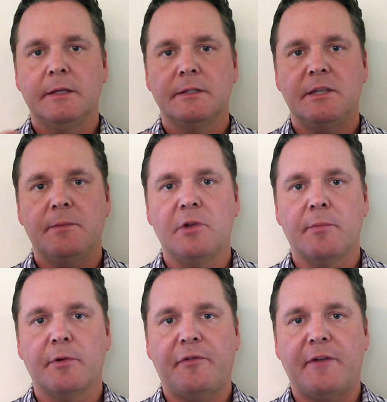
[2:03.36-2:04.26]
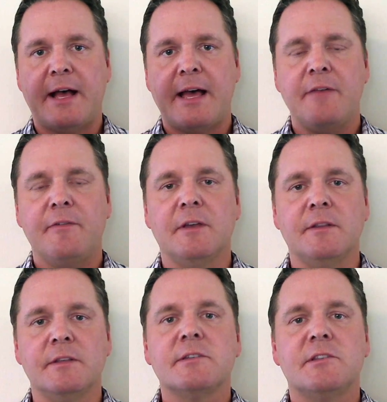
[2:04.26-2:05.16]
Tip number 5,
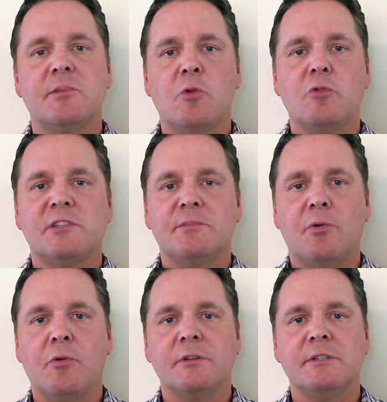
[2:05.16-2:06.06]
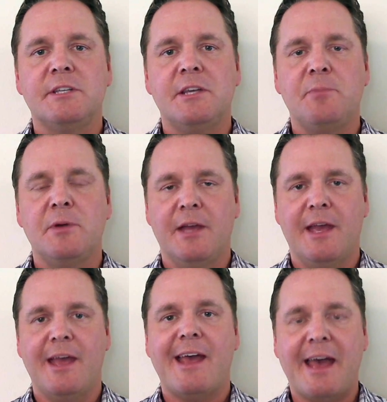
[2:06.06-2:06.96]
and this is the most important tip,
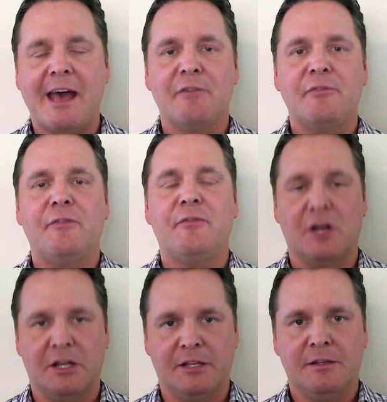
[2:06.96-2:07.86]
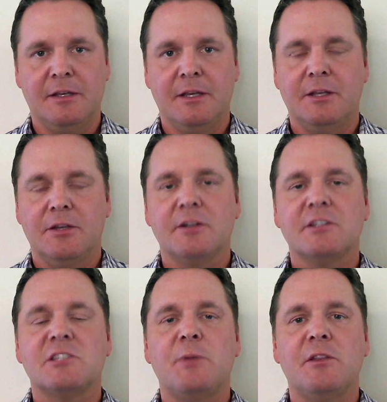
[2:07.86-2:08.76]
have fun. You're
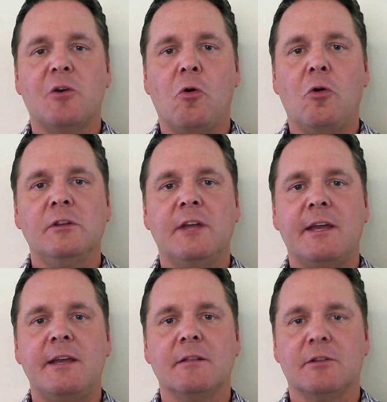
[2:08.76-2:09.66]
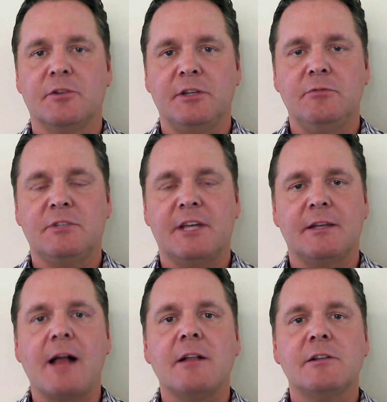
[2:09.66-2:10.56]
going to spend the whole day learning new
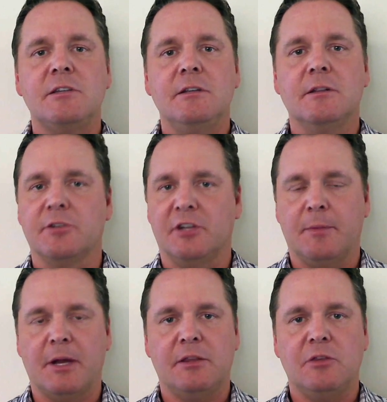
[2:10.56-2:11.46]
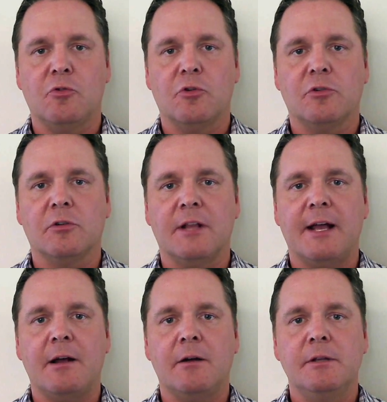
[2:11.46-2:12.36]
technology, learning about the Oracle
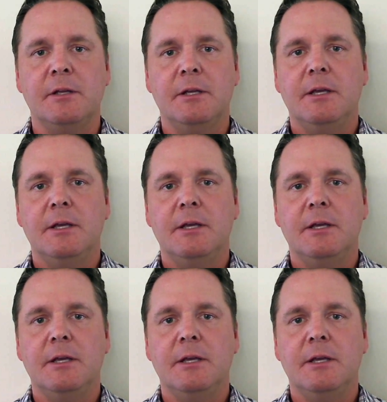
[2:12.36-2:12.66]
Cloud,